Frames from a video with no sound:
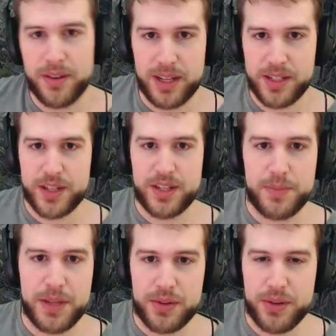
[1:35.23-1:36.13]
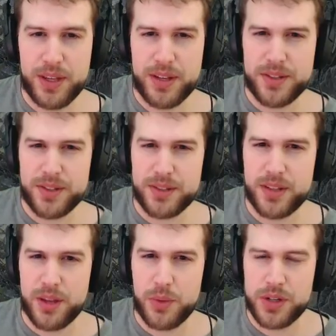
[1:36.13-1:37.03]
Right, let's speed through this.
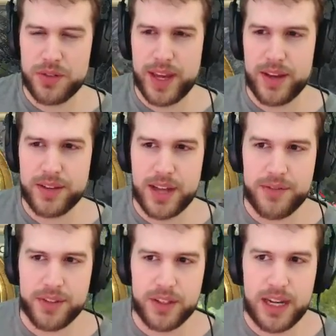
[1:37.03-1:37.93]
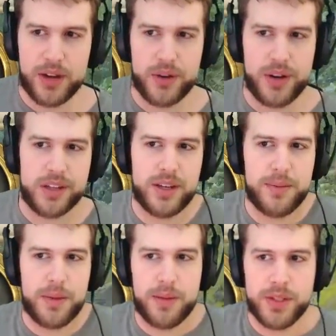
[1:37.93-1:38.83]
The Warriors of Chaos haven't declared on us.
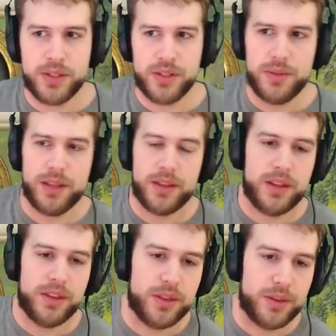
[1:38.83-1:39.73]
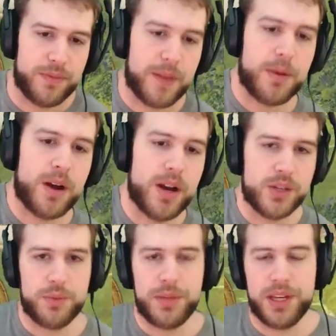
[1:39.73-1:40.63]
I'm assuming that the
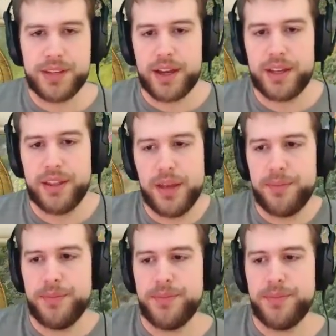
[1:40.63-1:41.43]
vampires will be attacking them.